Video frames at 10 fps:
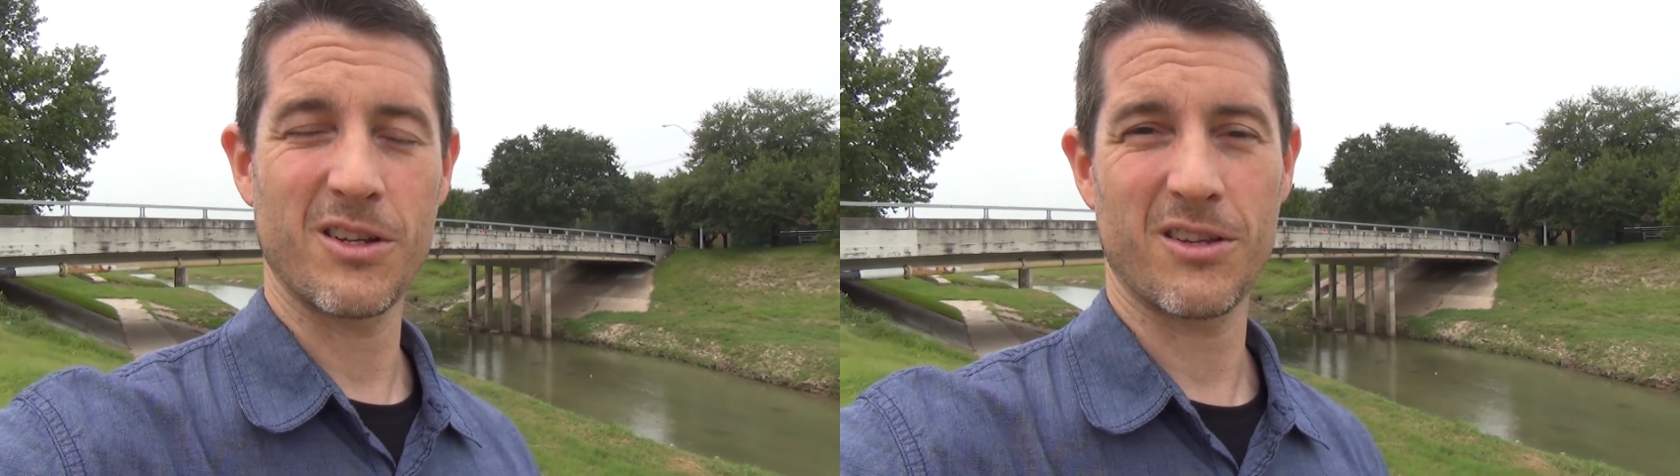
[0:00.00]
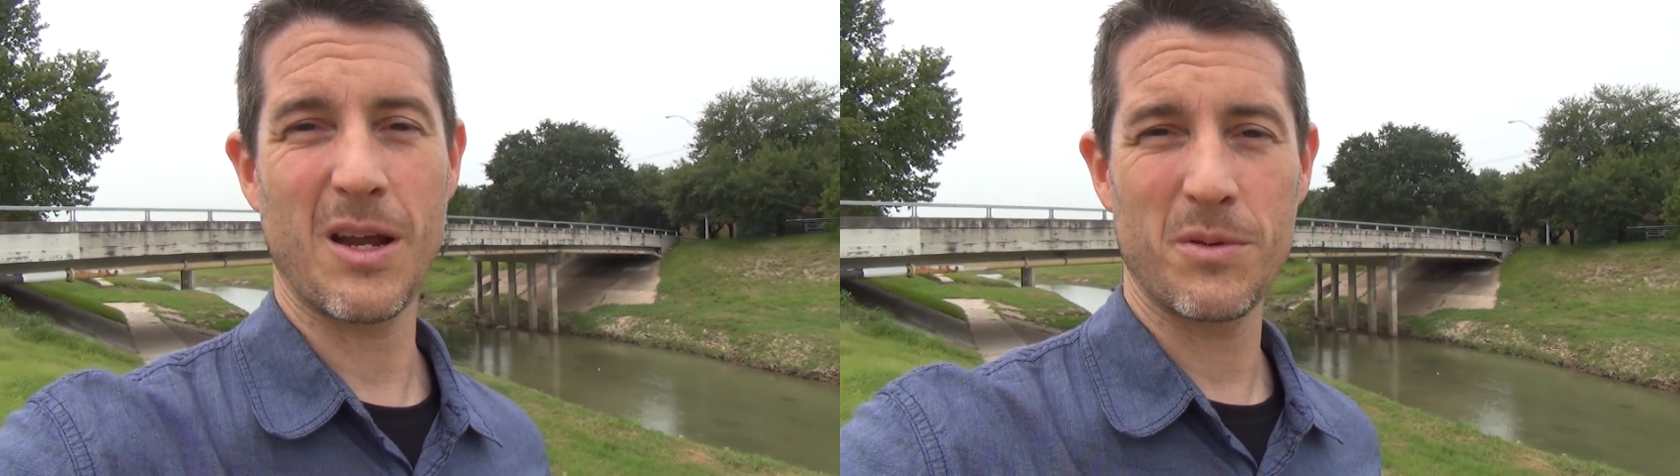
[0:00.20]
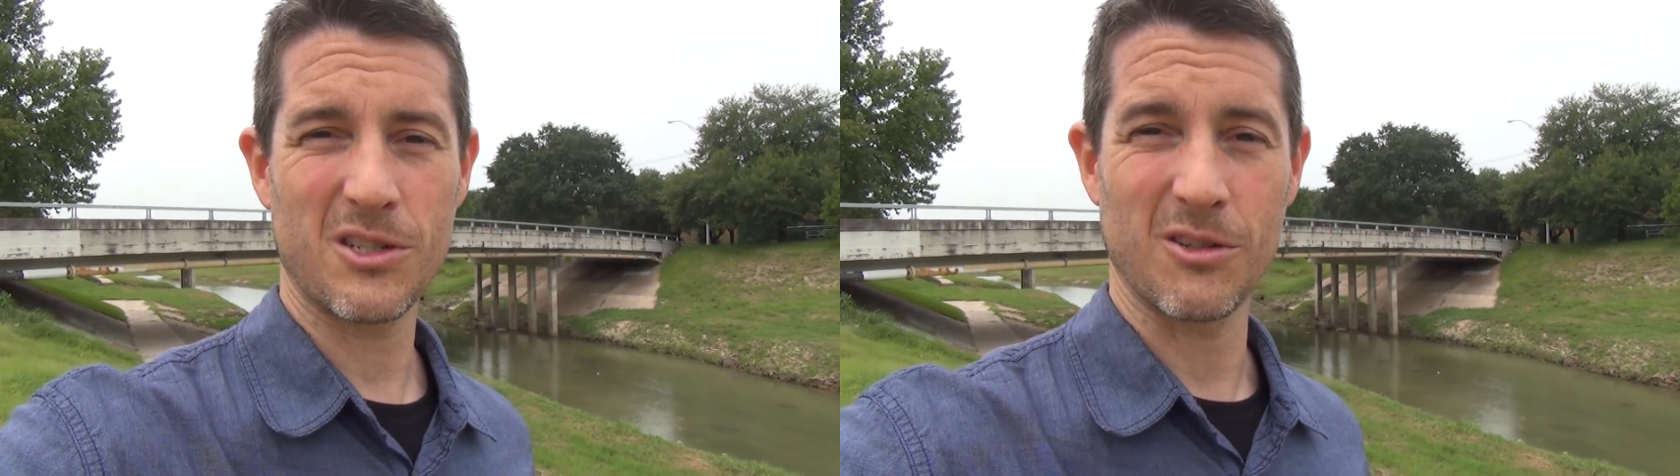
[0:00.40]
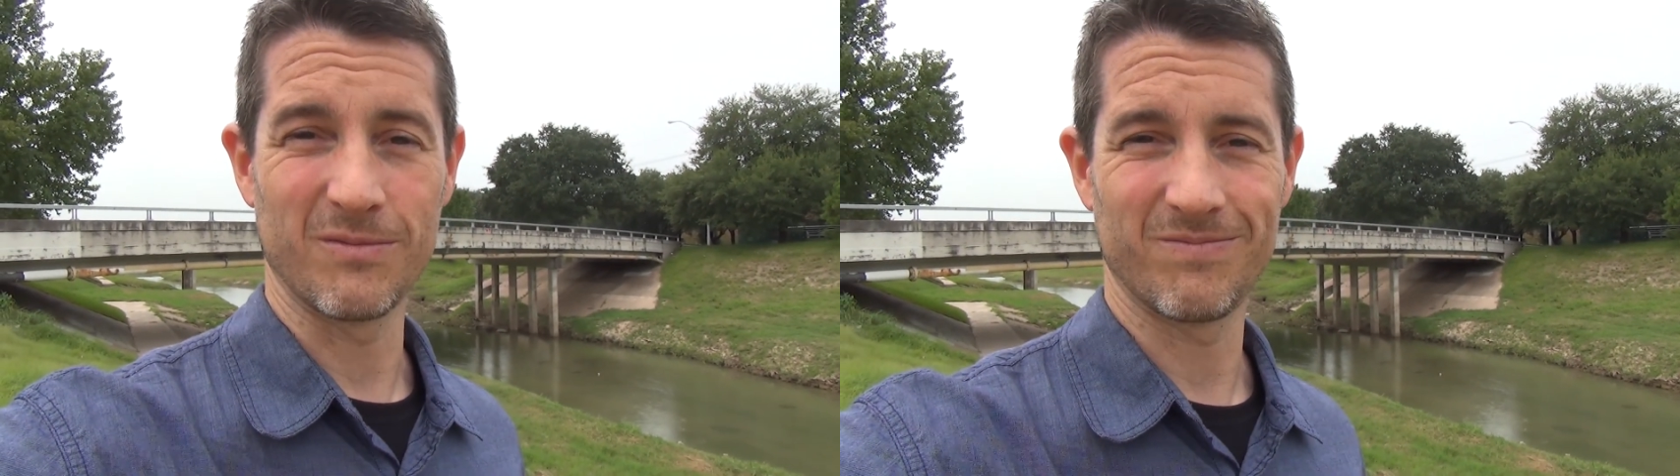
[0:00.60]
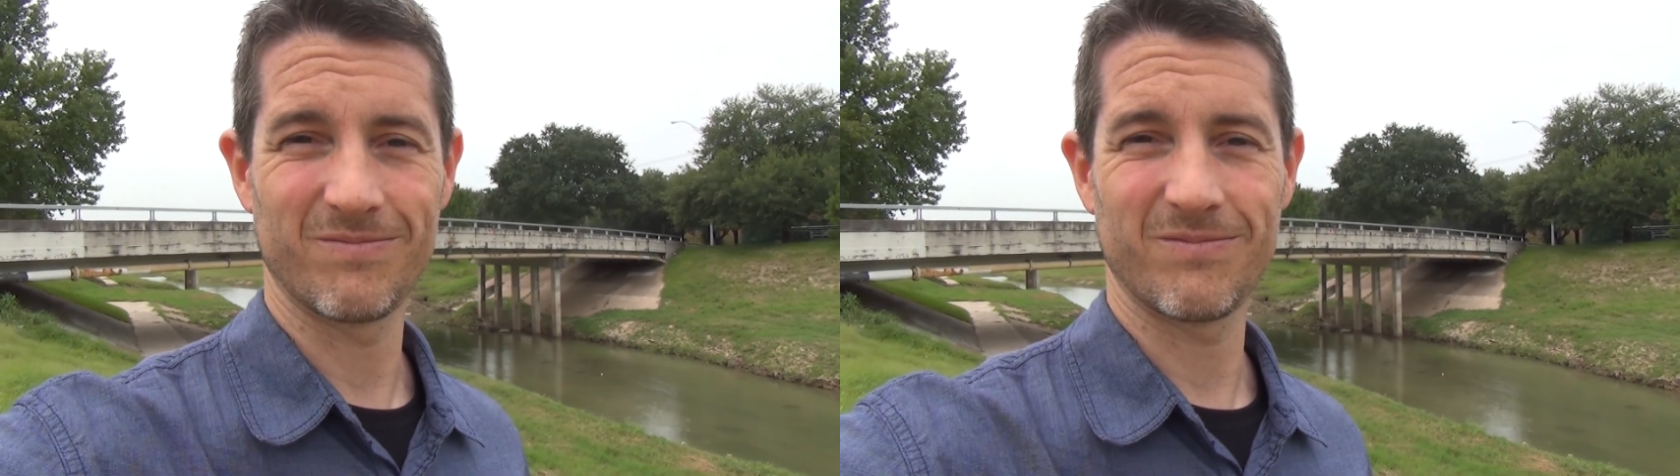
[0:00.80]
another episode.
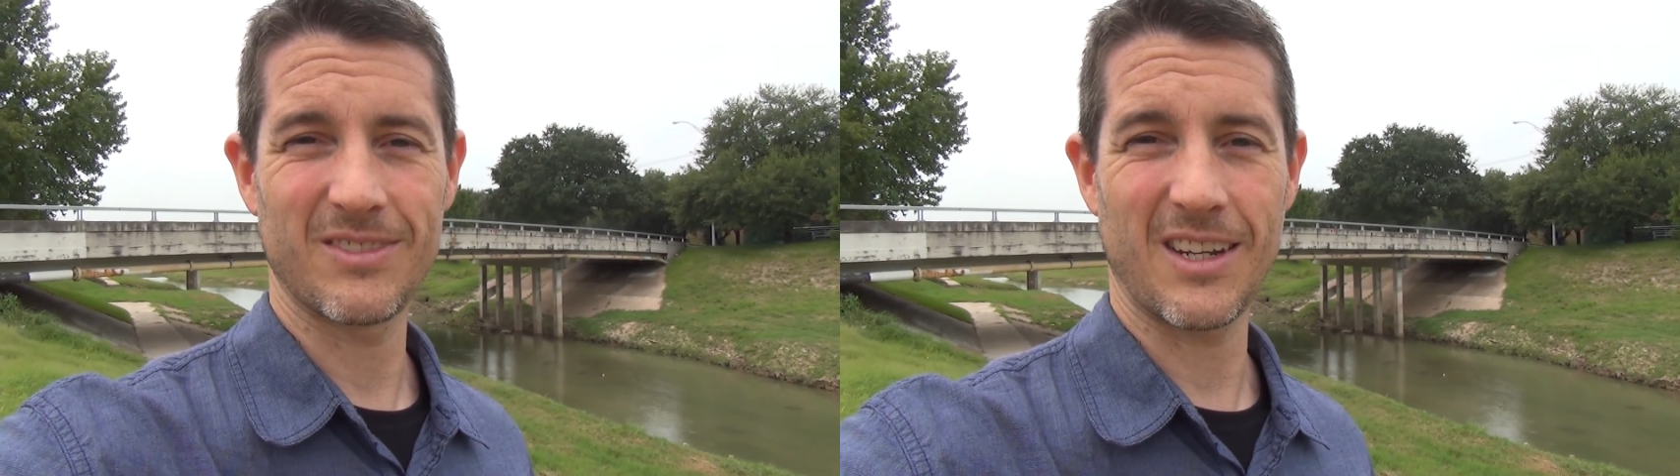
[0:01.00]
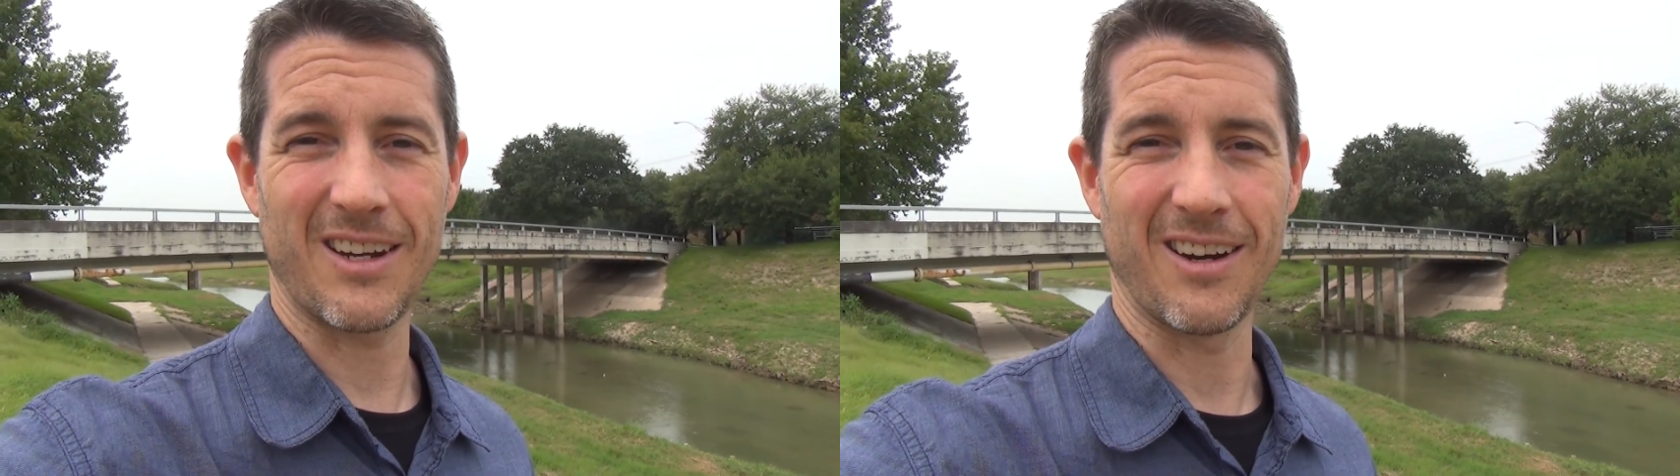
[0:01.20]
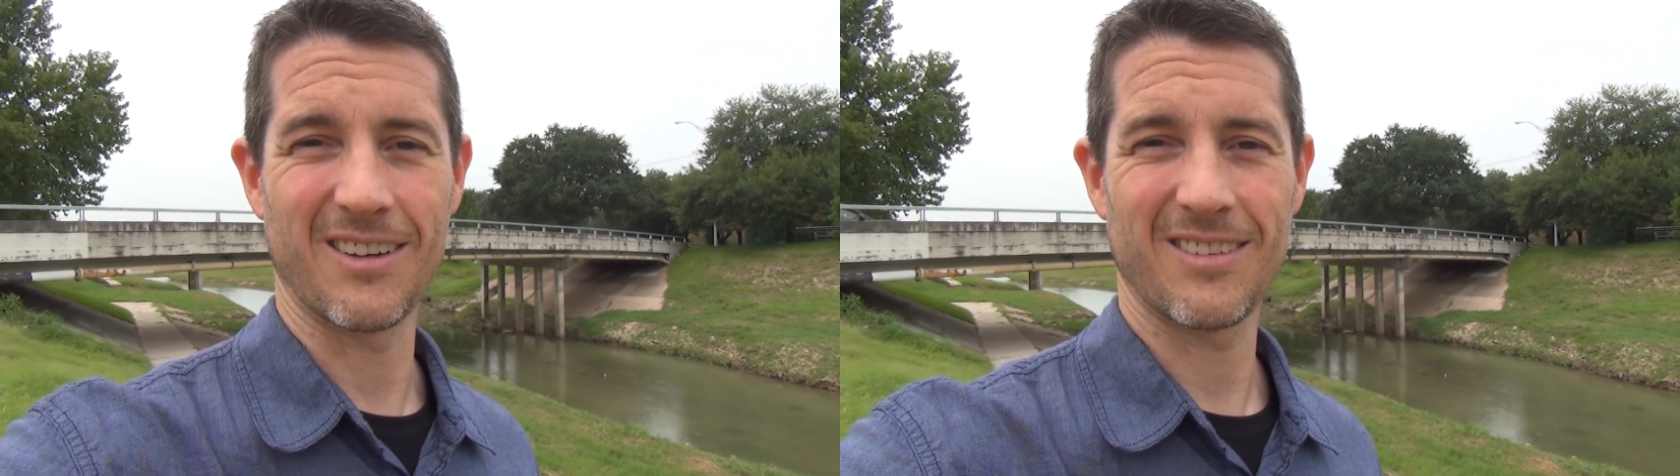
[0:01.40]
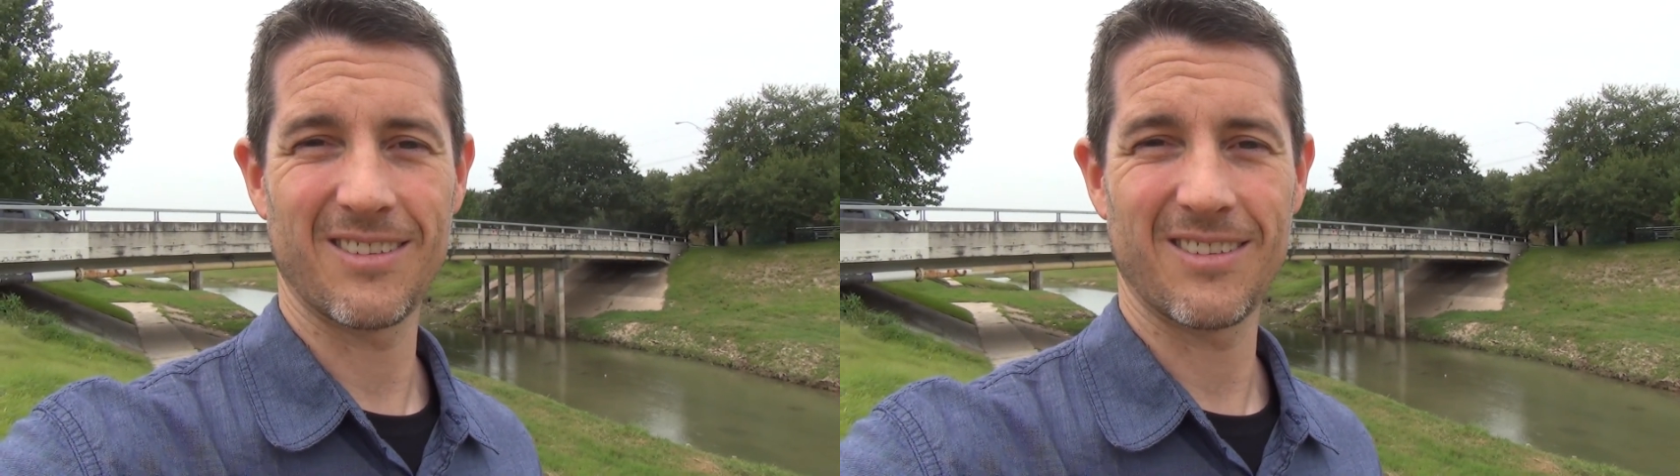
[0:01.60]
Take care.